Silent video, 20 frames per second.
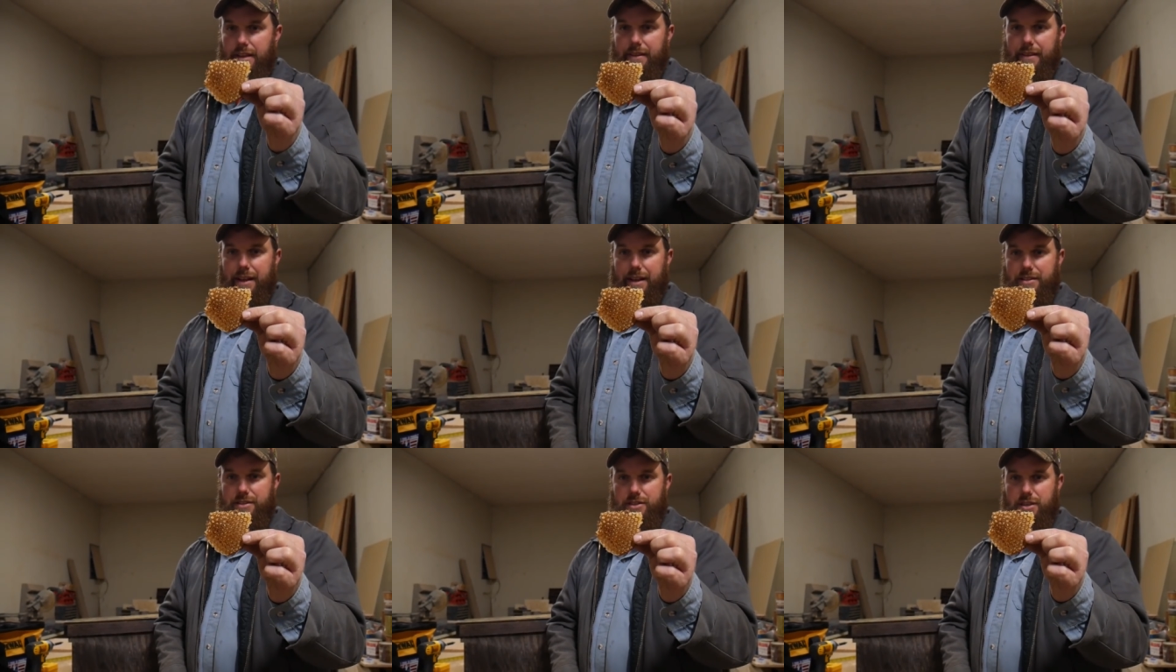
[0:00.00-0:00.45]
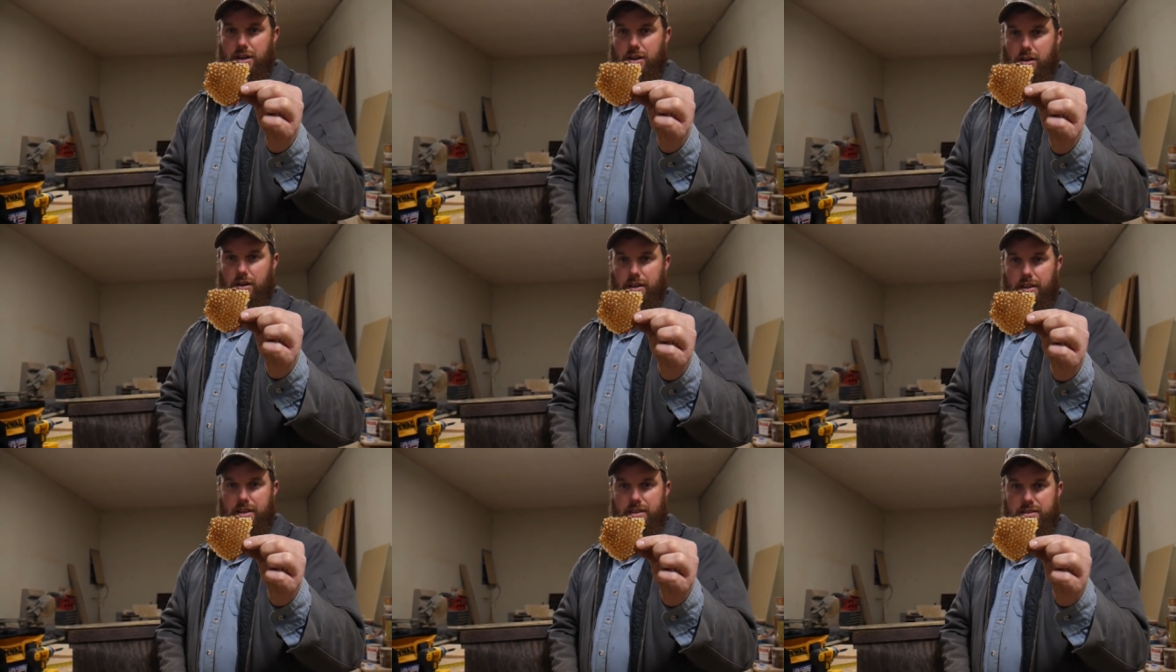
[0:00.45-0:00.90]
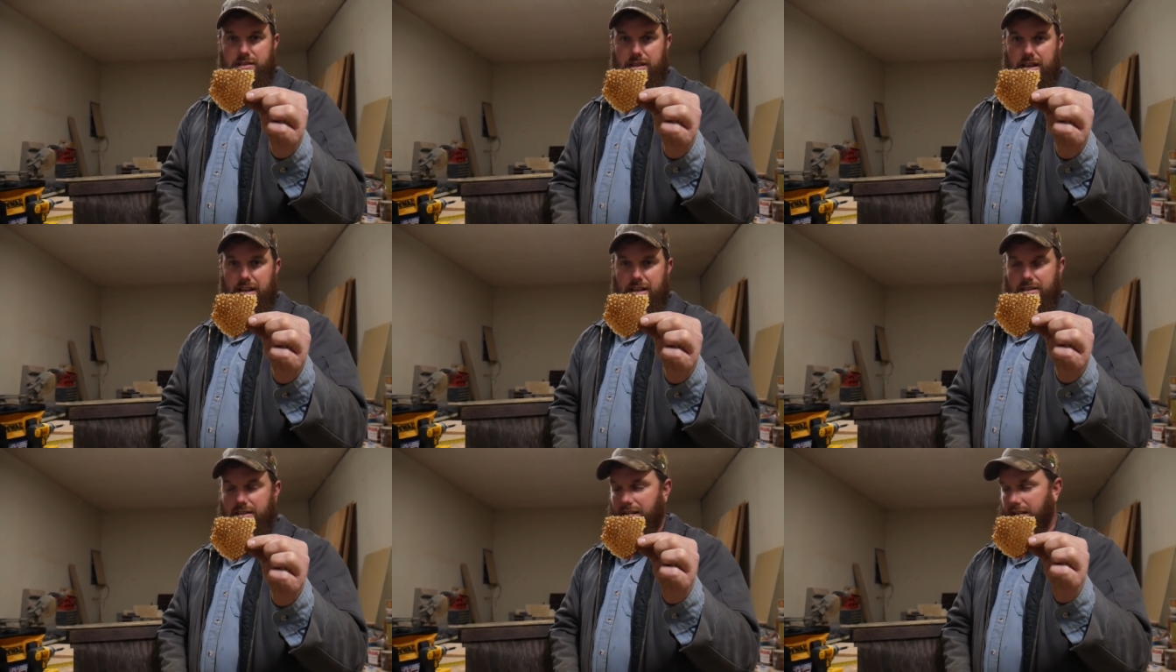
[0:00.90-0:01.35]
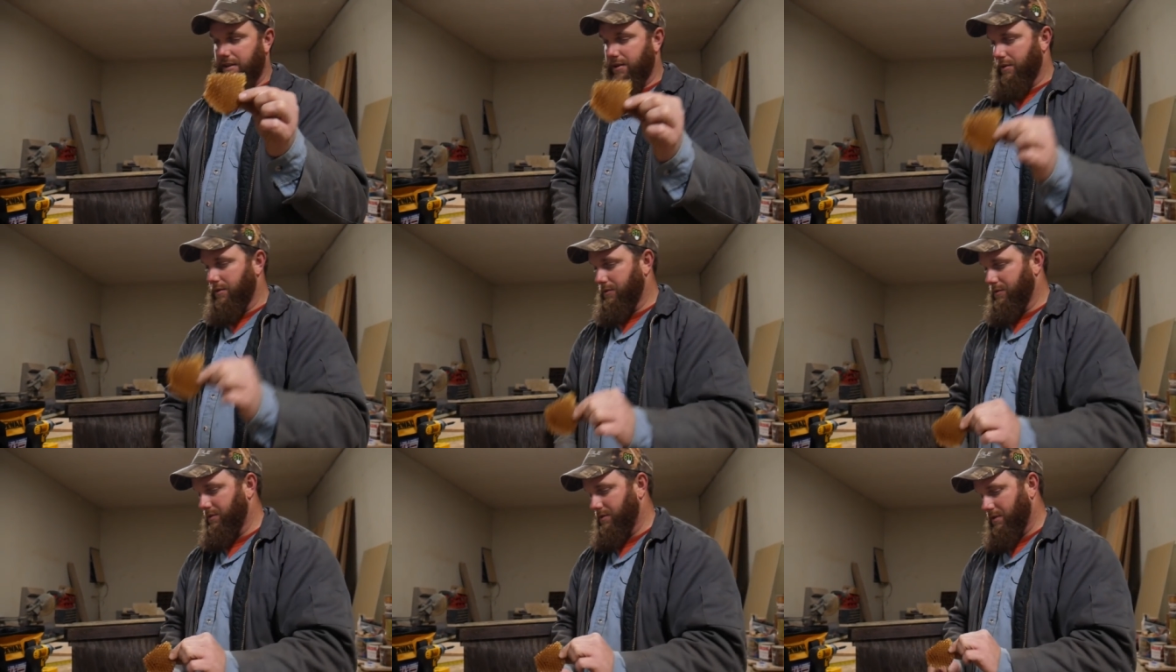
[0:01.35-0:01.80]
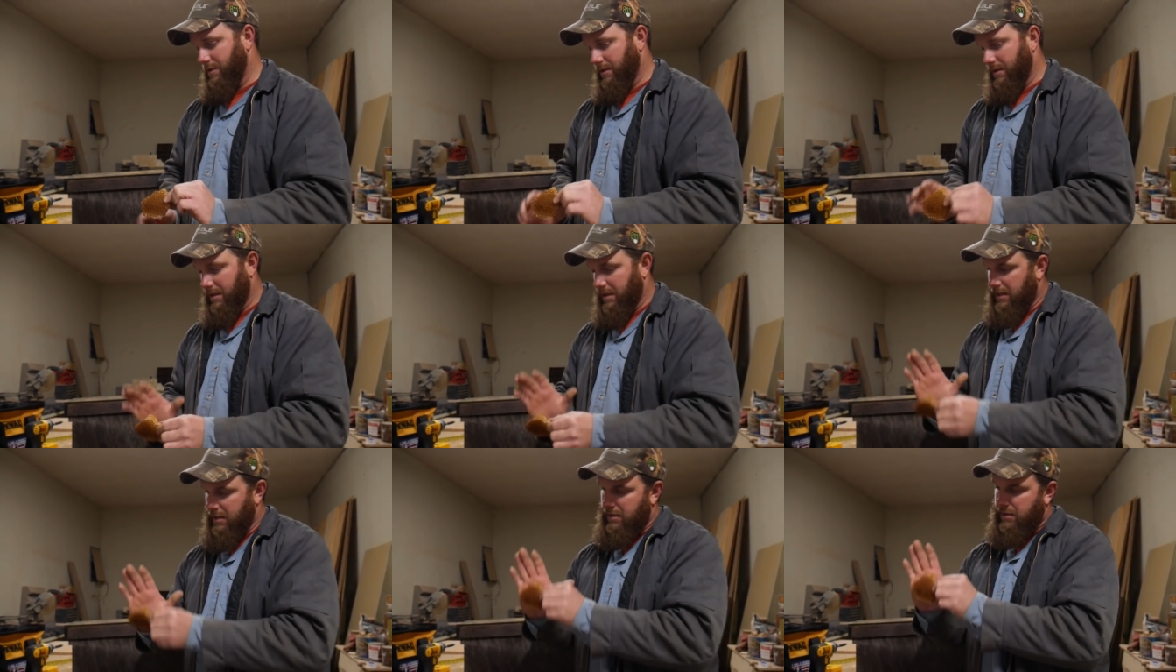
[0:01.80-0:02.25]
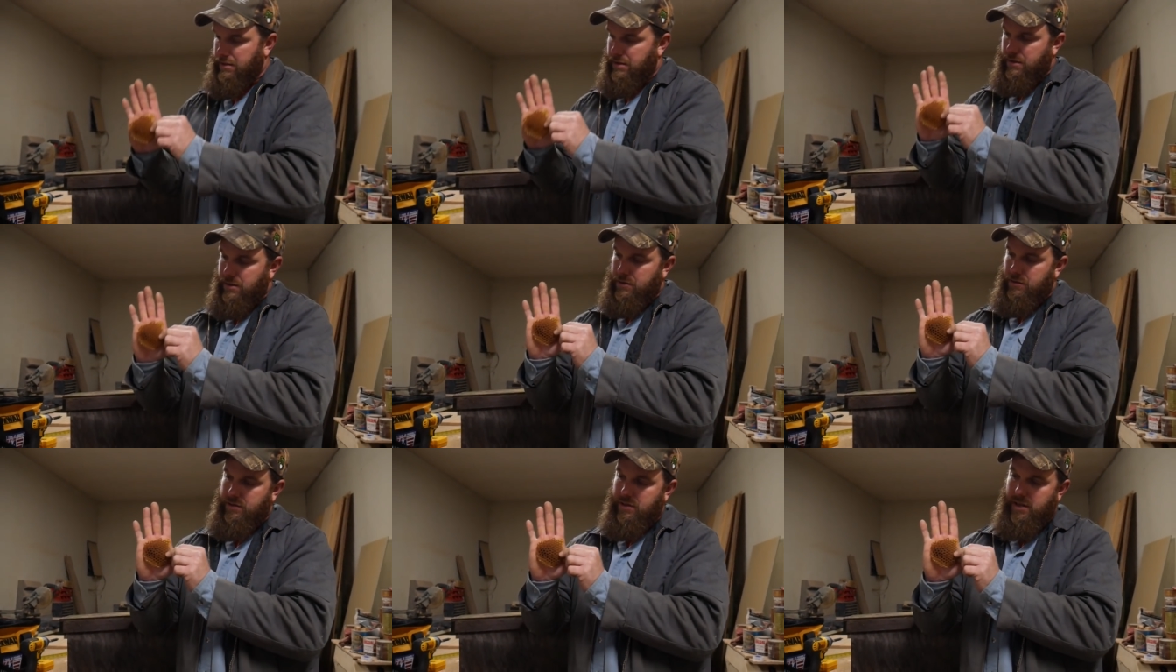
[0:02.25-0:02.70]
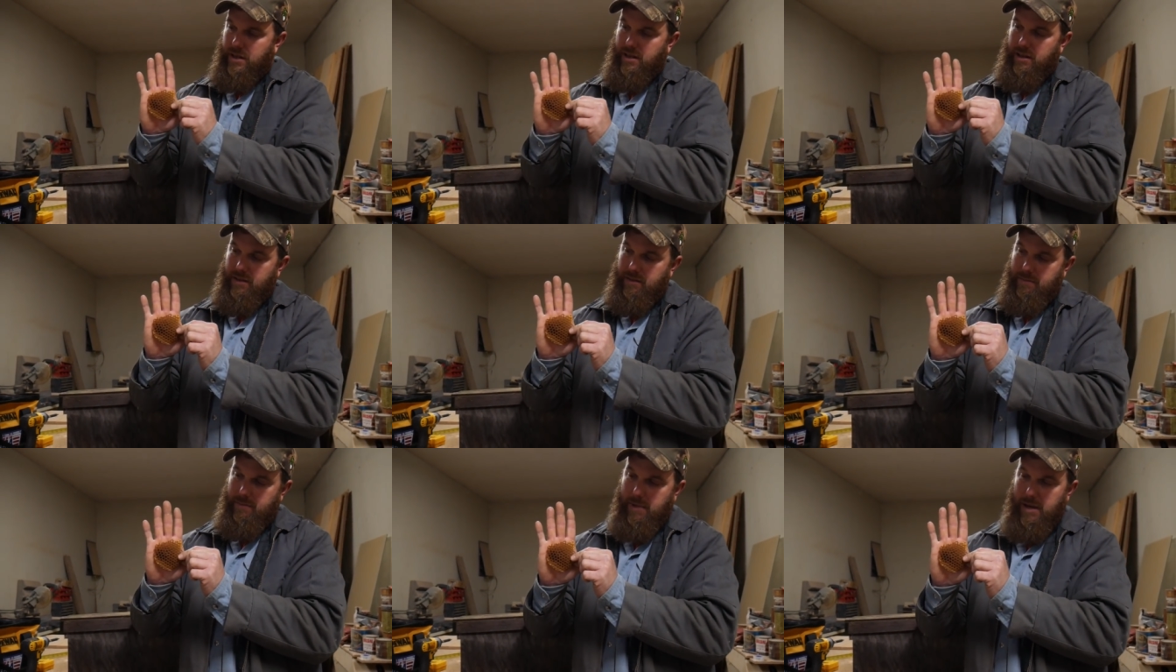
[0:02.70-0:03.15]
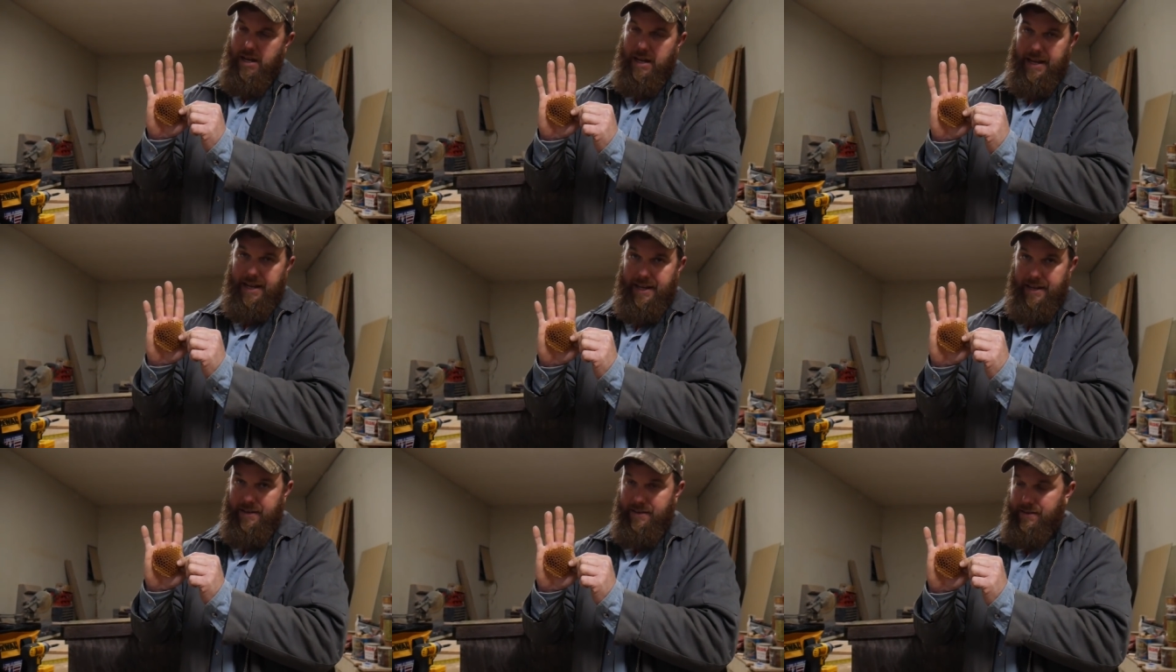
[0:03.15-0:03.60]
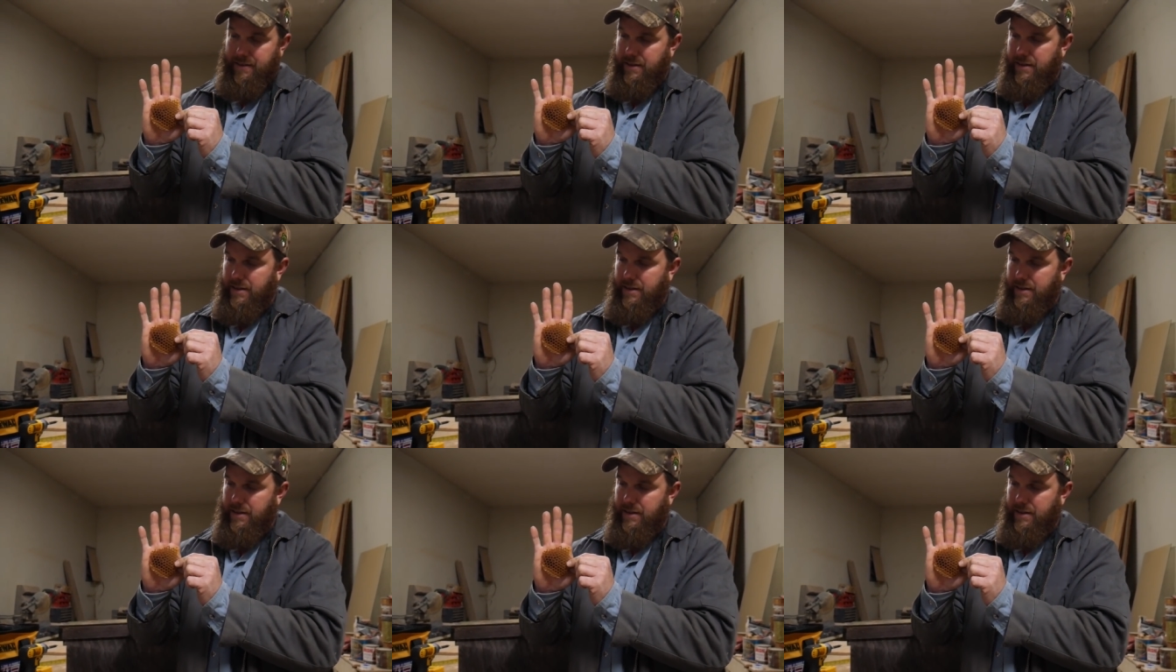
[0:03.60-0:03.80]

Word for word: that's generally the size I use. You can see my hand.